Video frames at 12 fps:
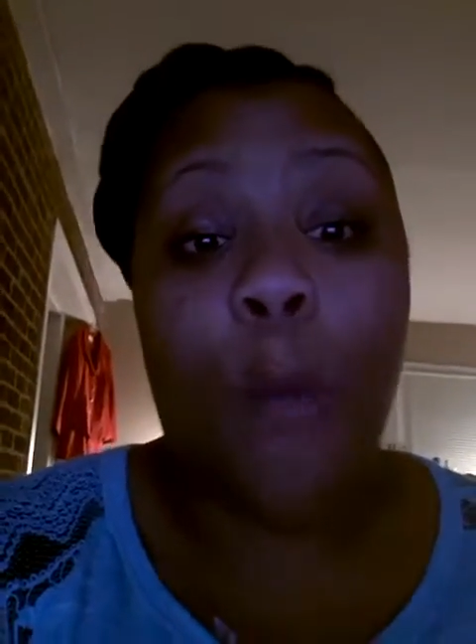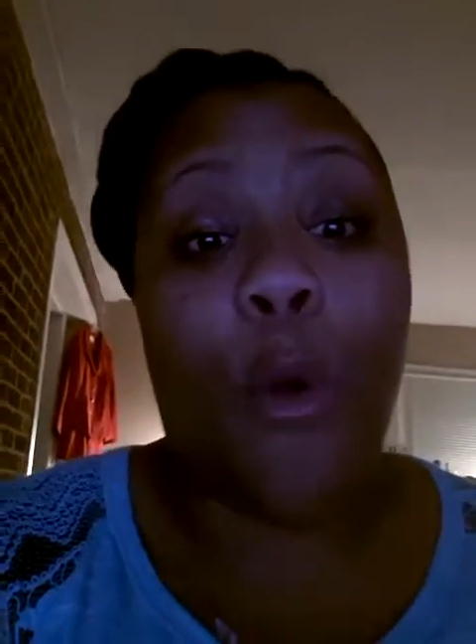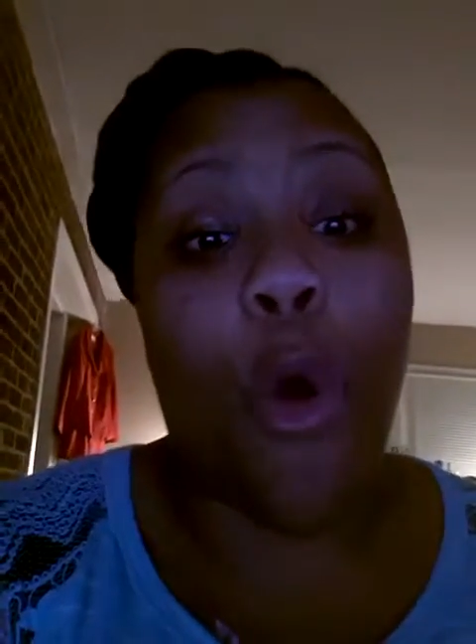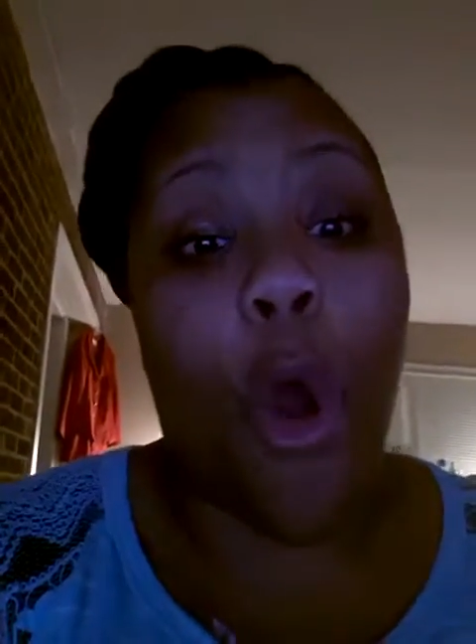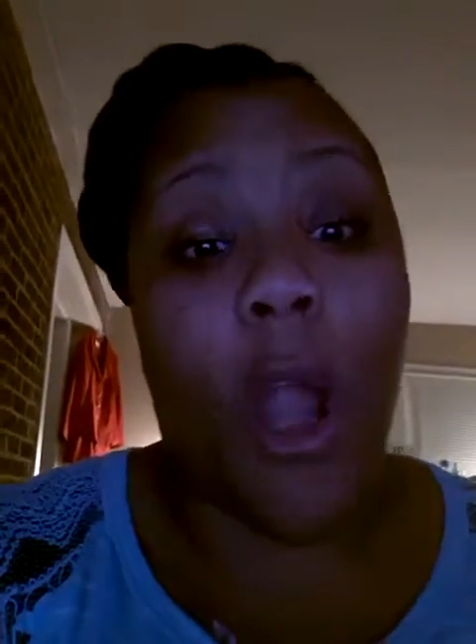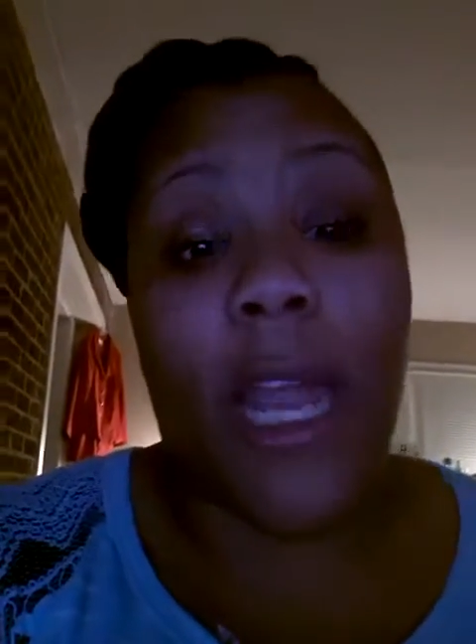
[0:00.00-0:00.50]

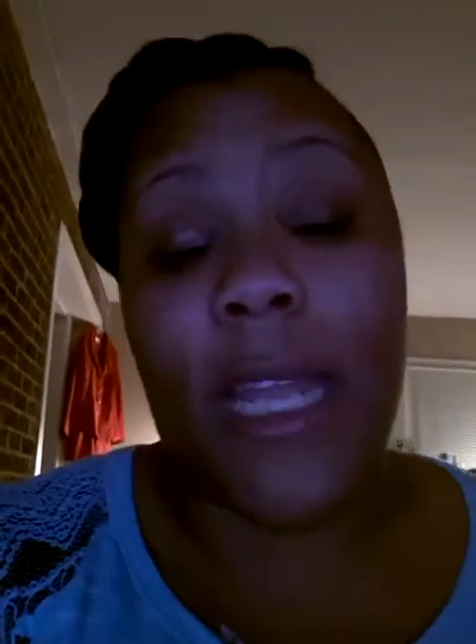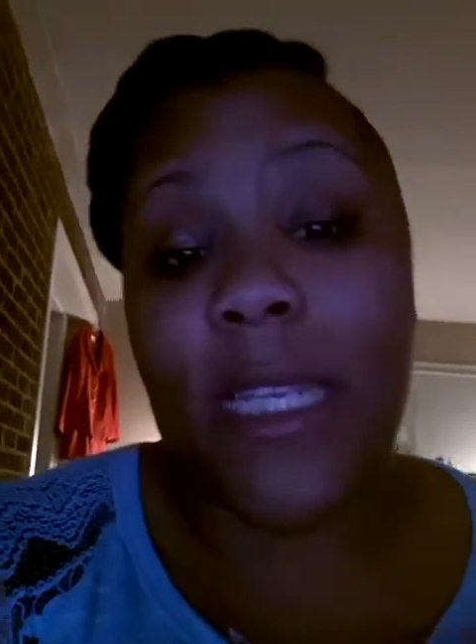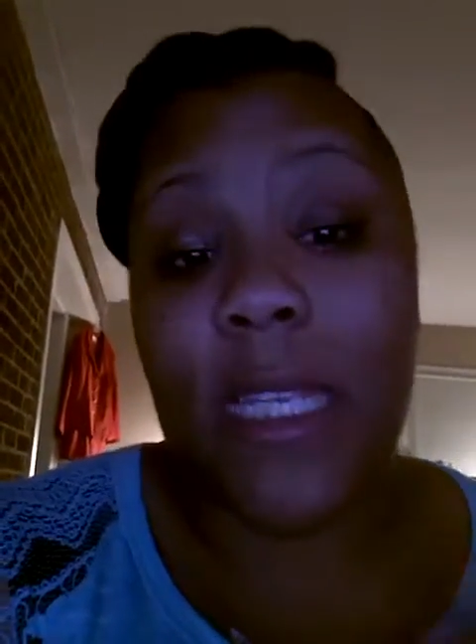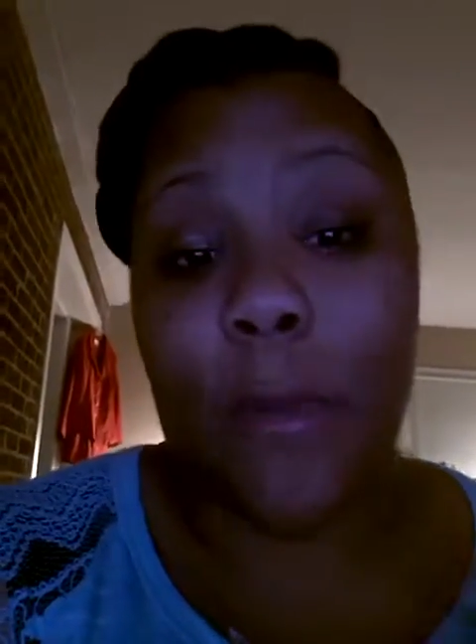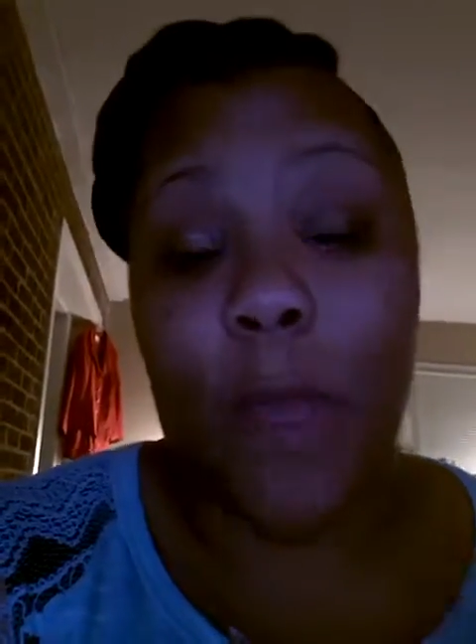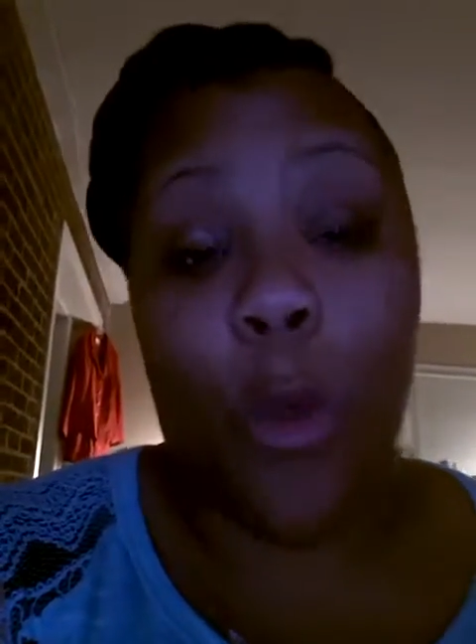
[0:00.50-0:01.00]
poured
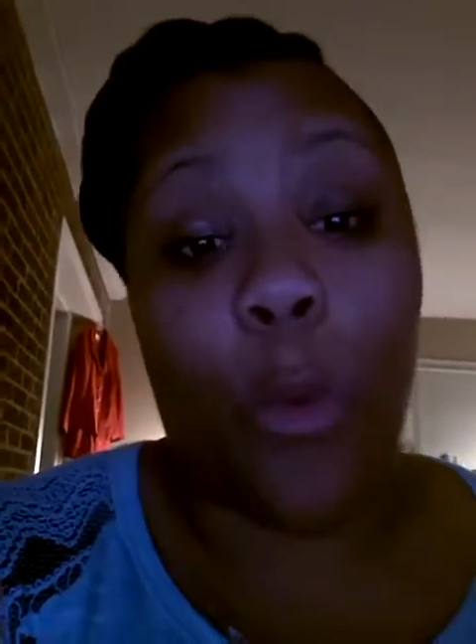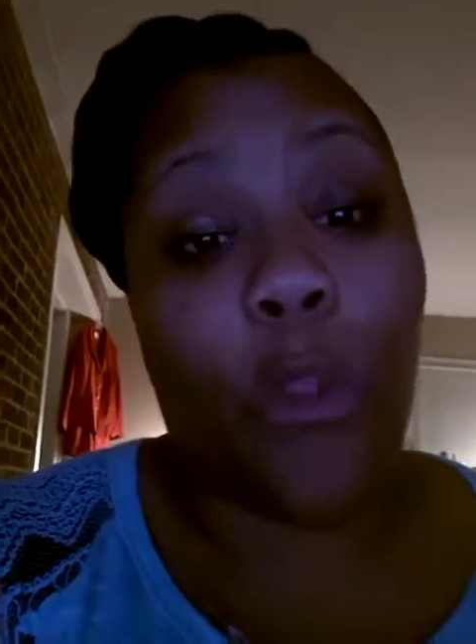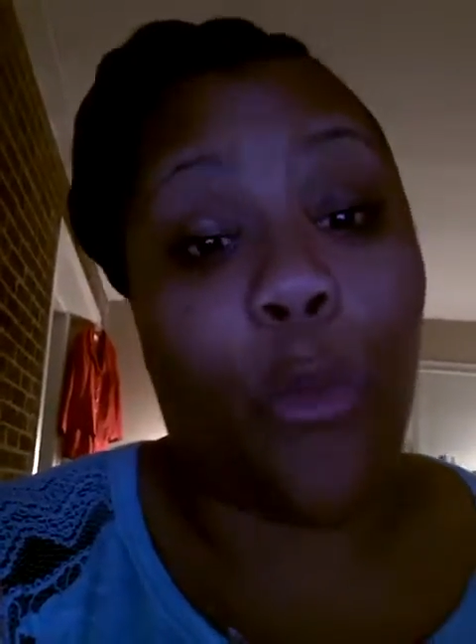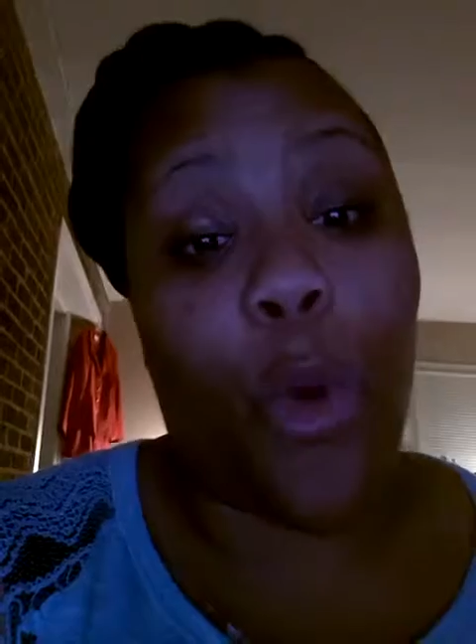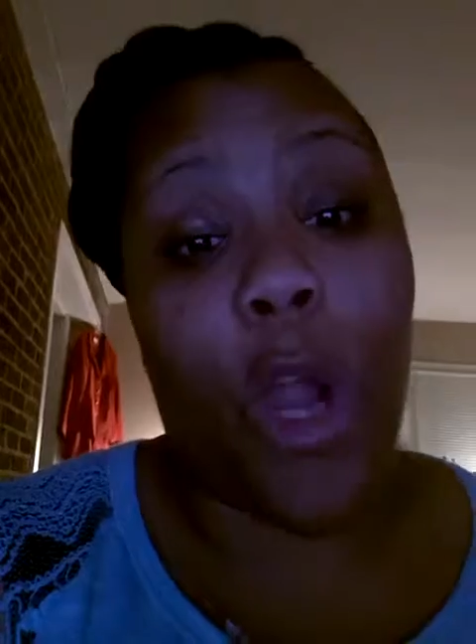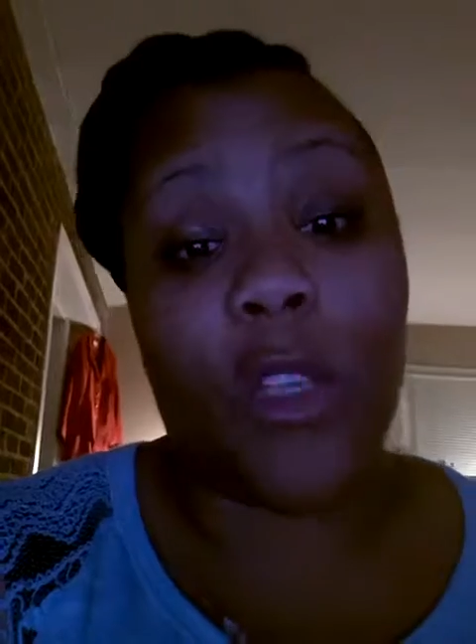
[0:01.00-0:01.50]
into me
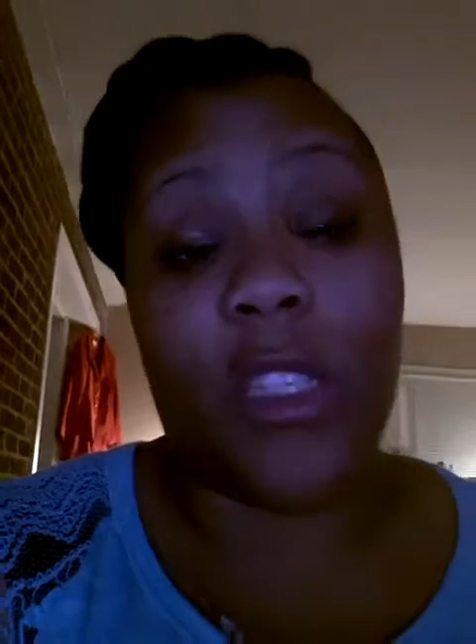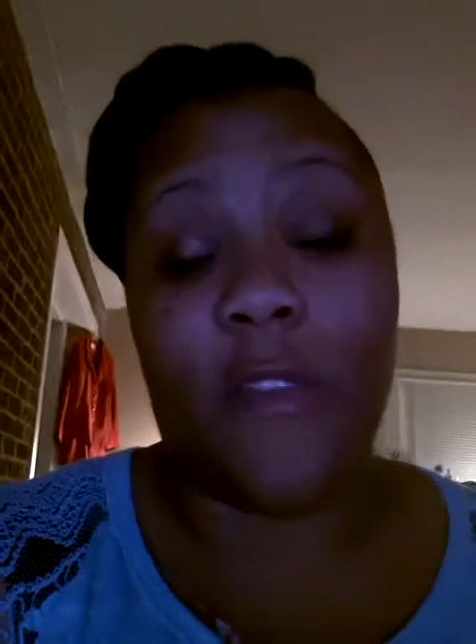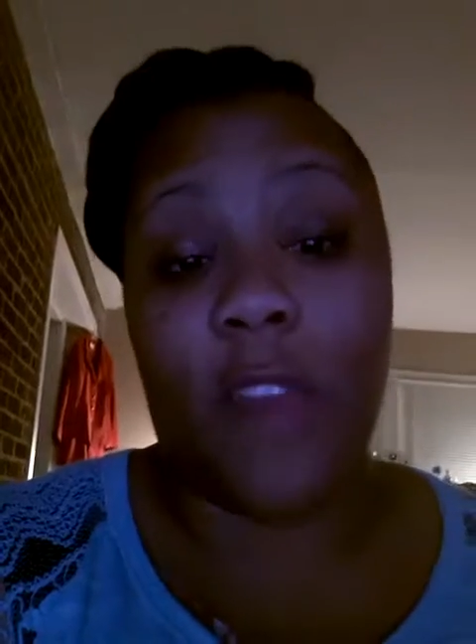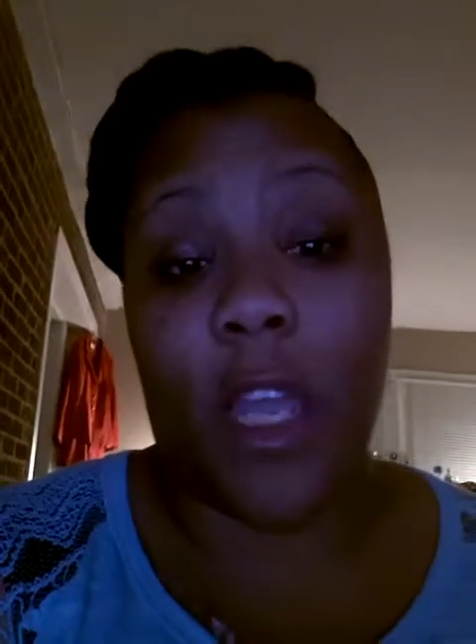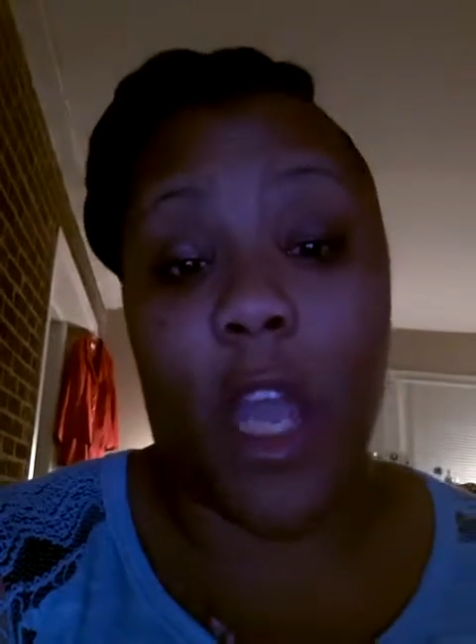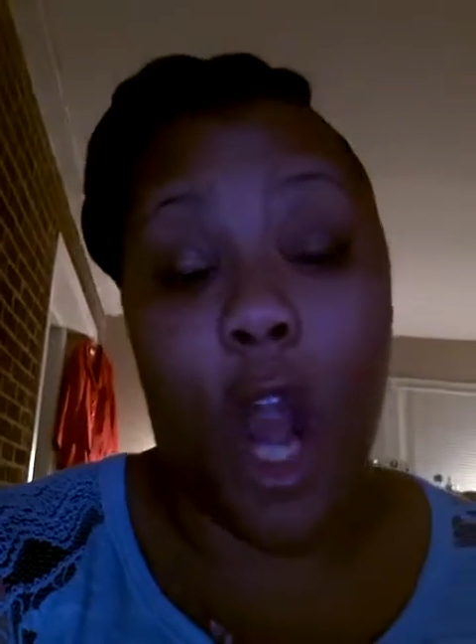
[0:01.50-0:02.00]
with words
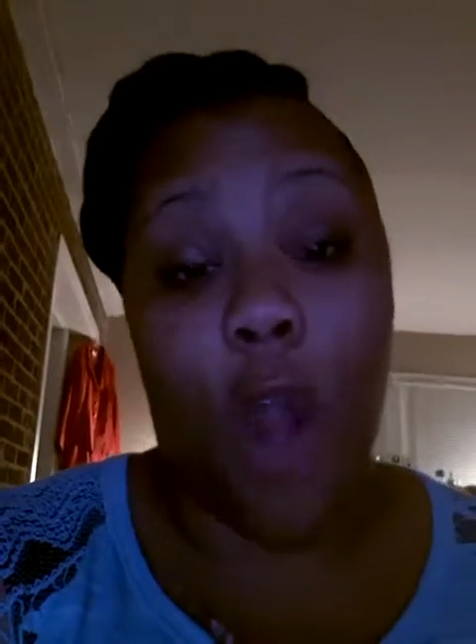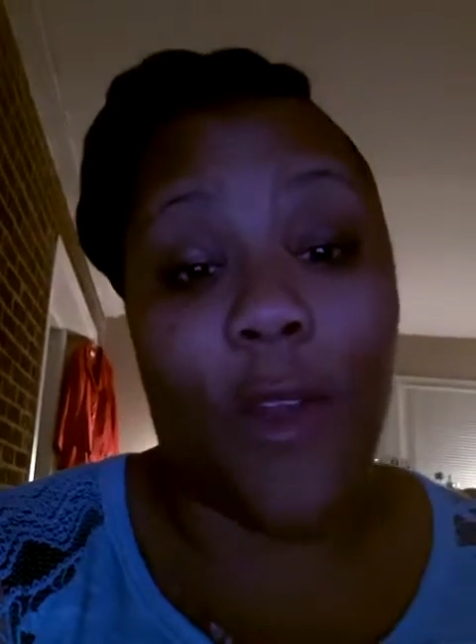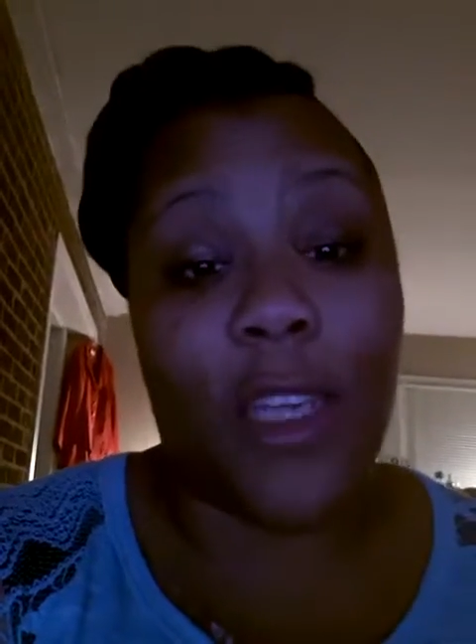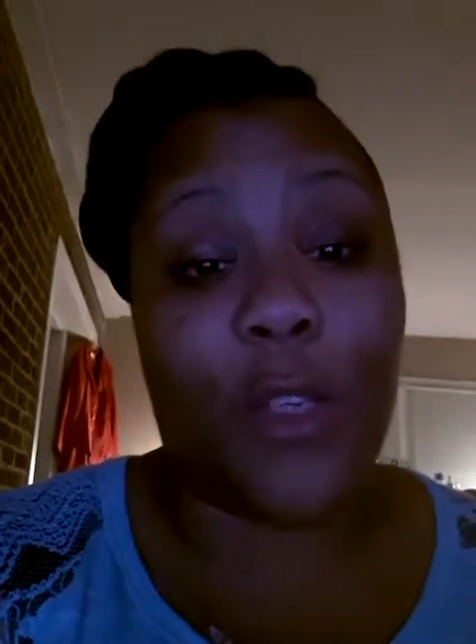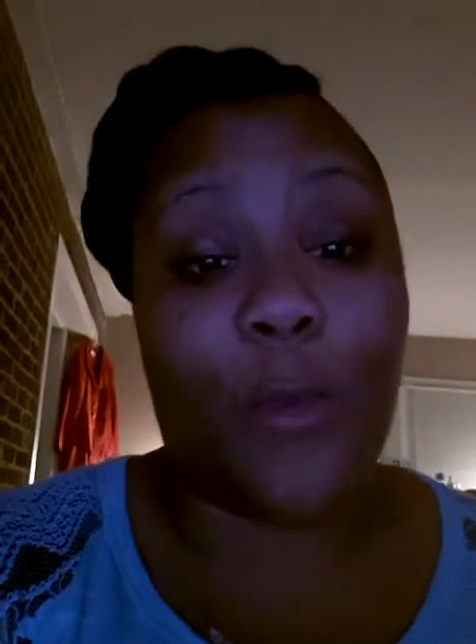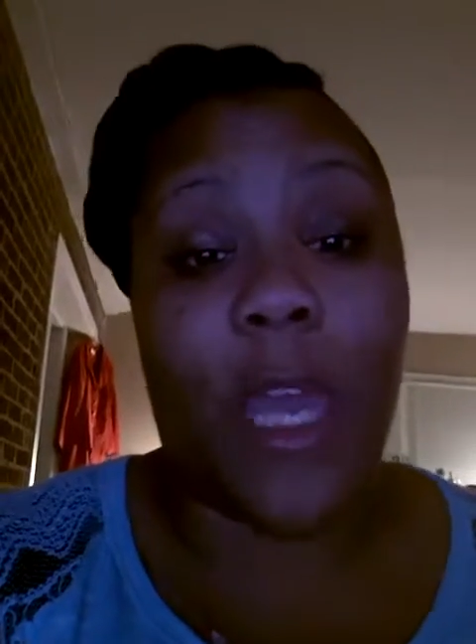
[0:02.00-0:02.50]
of
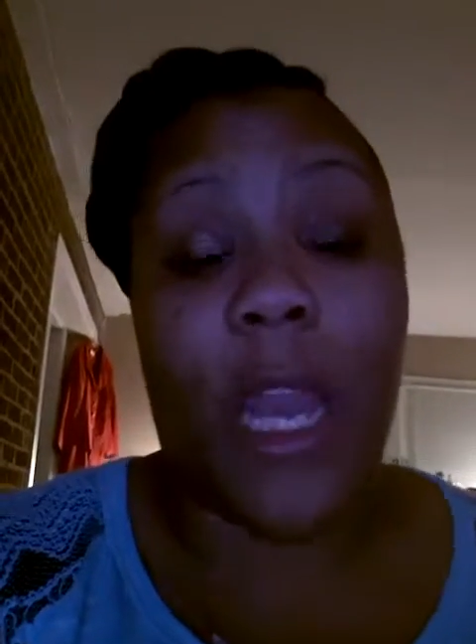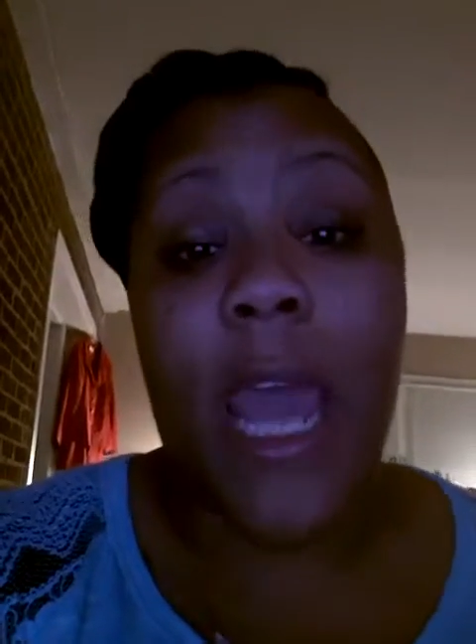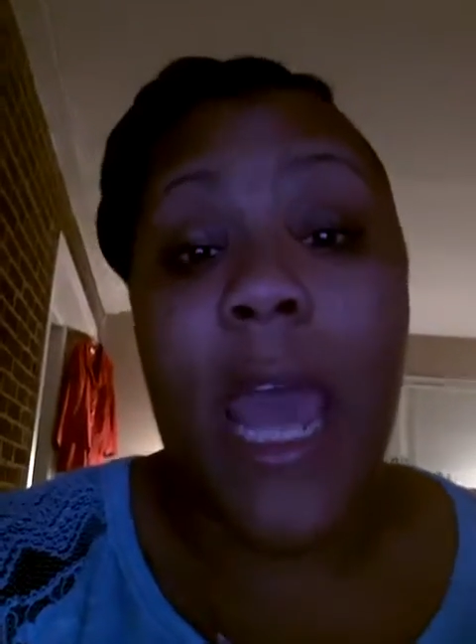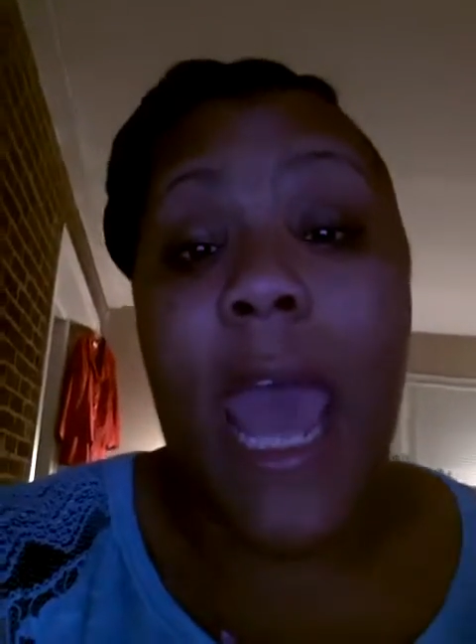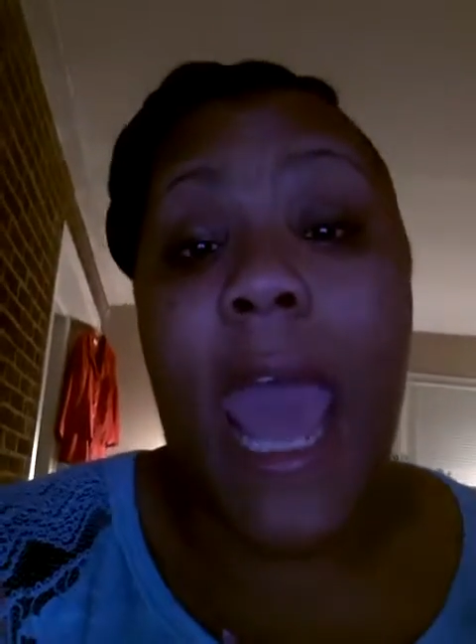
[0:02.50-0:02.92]
encouragement